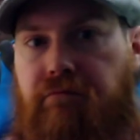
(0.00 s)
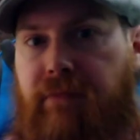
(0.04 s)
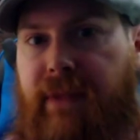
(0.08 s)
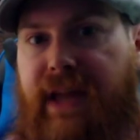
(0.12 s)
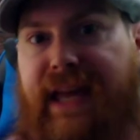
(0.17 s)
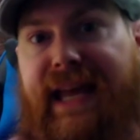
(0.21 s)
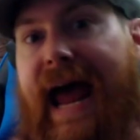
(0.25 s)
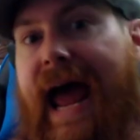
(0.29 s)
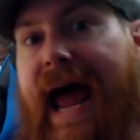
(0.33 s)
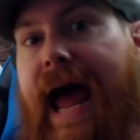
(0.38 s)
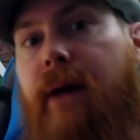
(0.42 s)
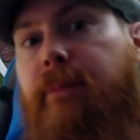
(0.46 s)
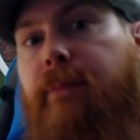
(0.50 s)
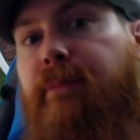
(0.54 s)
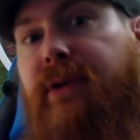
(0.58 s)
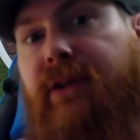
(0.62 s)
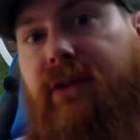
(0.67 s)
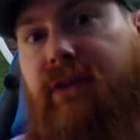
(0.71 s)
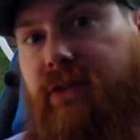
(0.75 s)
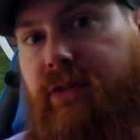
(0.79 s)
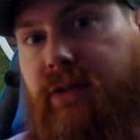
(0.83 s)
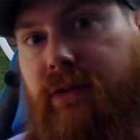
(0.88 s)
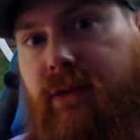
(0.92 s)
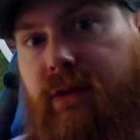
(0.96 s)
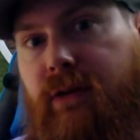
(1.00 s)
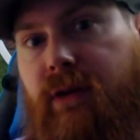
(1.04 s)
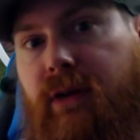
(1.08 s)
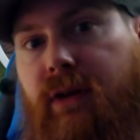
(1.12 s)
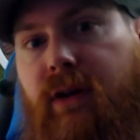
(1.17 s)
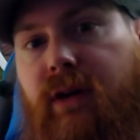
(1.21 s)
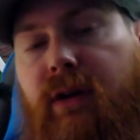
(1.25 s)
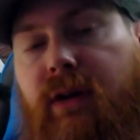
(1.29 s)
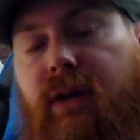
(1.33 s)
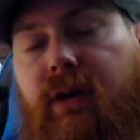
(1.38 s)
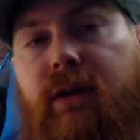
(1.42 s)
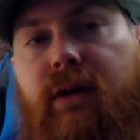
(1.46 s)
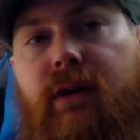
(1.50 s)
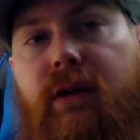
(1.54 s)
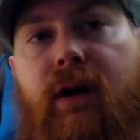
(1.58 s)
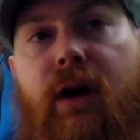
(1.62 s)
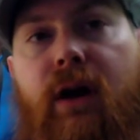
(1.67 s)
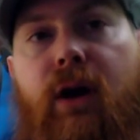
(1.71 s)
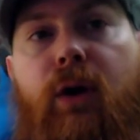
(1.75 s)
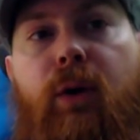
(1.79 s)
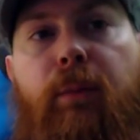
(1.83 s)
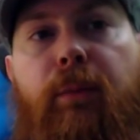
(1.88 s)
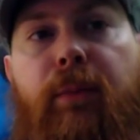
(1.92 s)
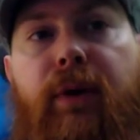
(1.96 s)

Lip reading: It happens, you know.